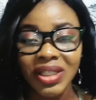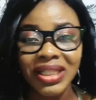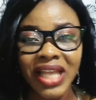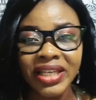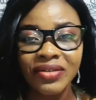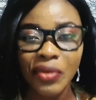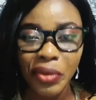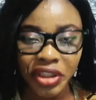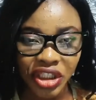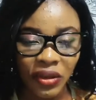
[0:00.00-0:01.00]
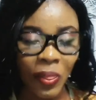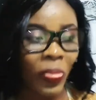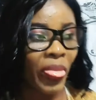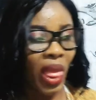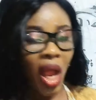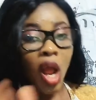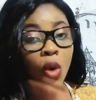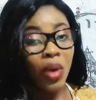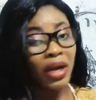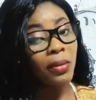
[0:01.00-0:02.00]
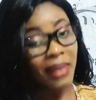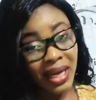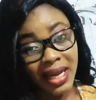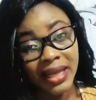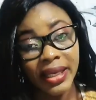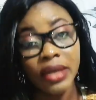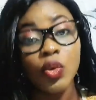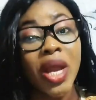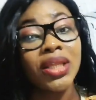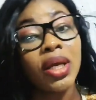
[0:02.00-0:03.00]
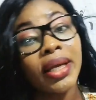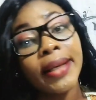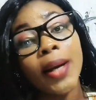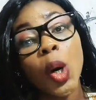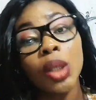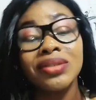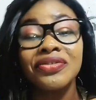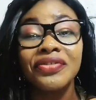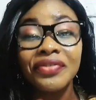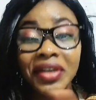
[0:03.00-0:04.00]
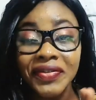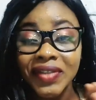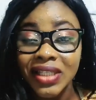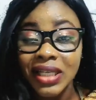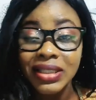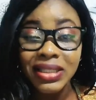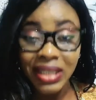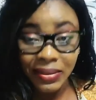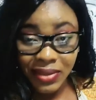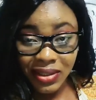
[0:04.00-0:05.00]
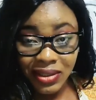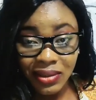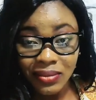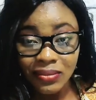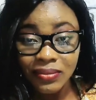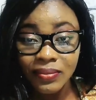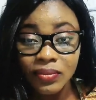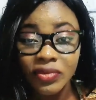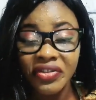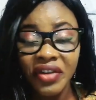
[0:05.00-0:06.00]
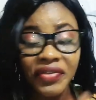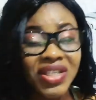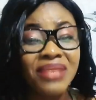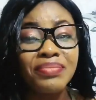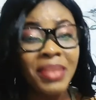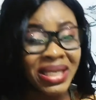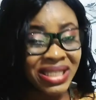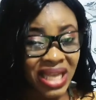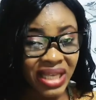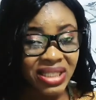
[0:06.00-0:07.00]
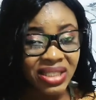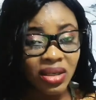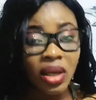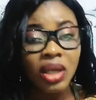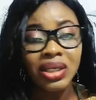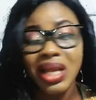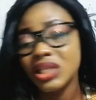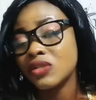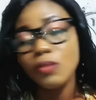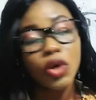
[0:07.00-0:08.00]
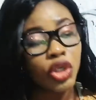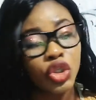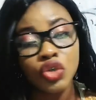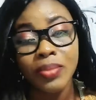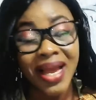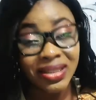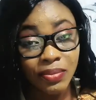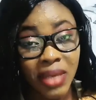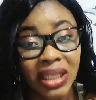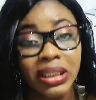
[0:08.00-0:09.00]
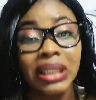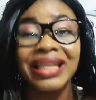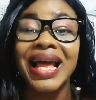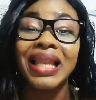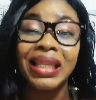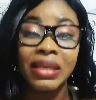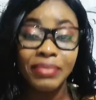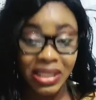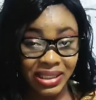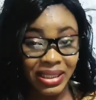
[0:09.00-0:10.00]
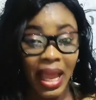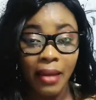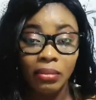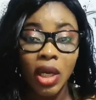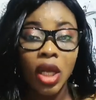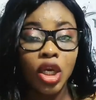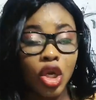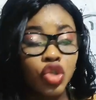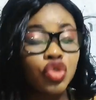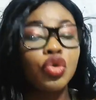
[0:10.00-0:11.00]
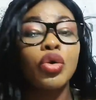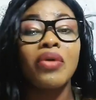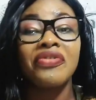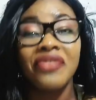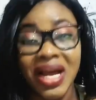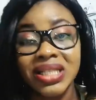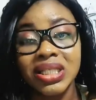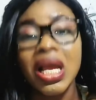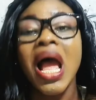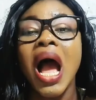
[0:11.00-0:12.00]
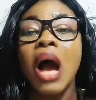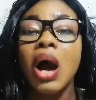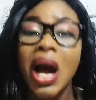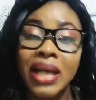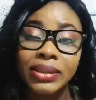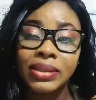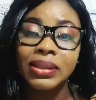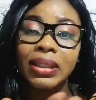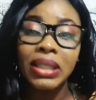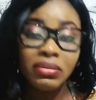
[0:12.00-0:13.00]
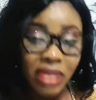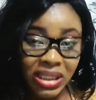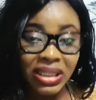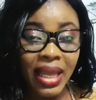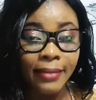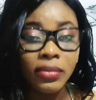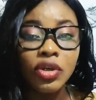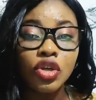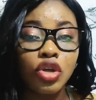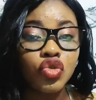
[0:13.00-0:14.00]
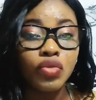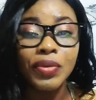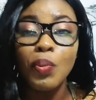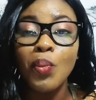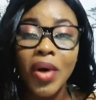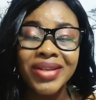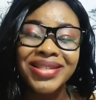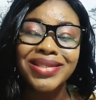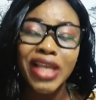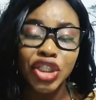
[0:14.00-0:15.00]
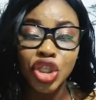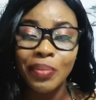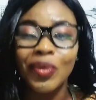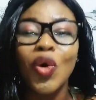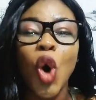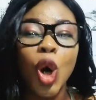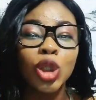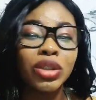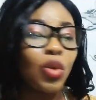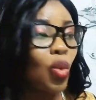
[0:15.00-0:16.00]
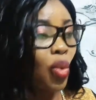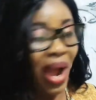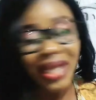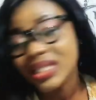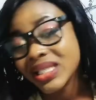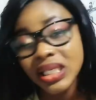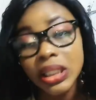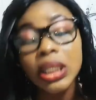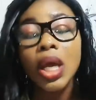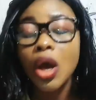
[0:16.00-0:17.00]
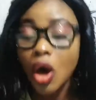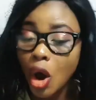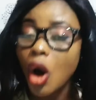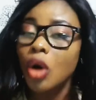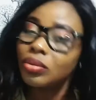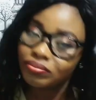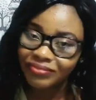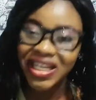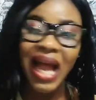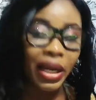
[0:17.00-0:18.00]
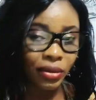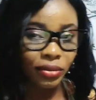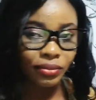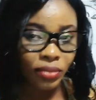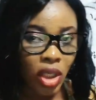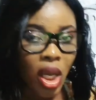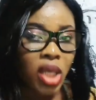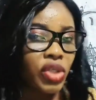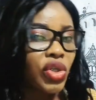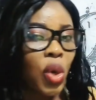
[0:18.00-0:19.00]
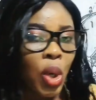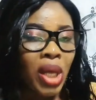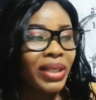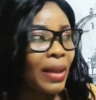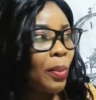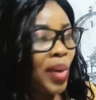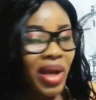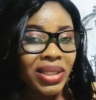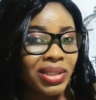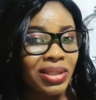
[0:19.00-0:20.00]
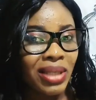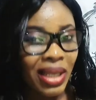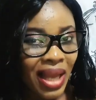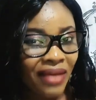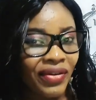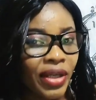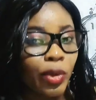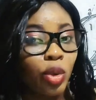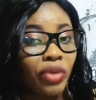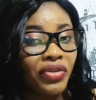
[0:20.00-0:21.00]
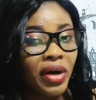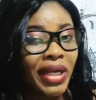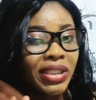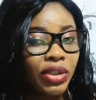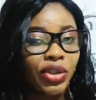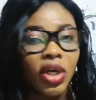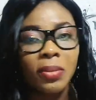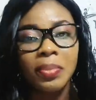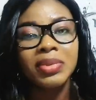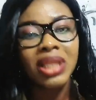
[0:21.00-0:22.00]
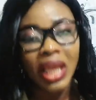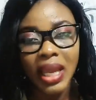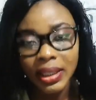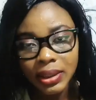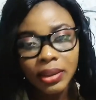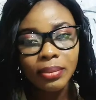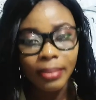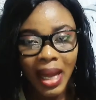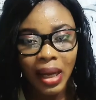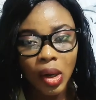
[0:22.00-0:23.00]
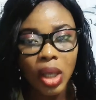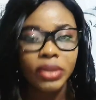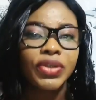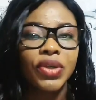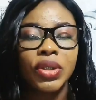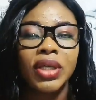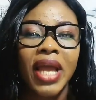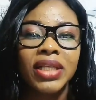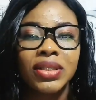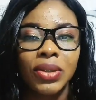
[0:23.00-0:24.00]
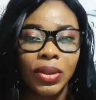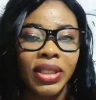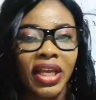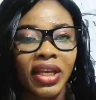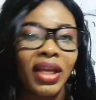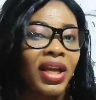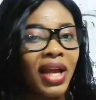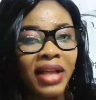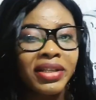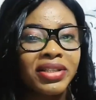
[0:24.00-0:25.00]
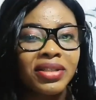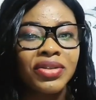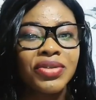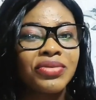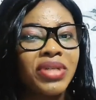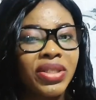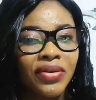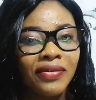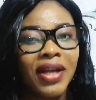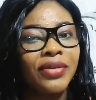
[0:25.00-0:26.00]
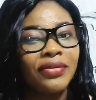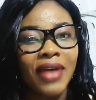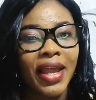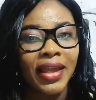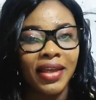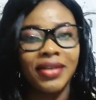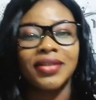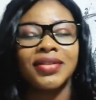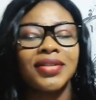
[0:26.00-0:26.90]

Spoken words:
Thanks for watching. Welcome back again. We are talking on 15 tips, 15 mistakes that small YouTubers make that limits them not to grow fast and limits them not to be more searchable on YT or Gaggle. So the point 11, we've already dropped 10 backwards, so you get to go there and listen to it over and over again.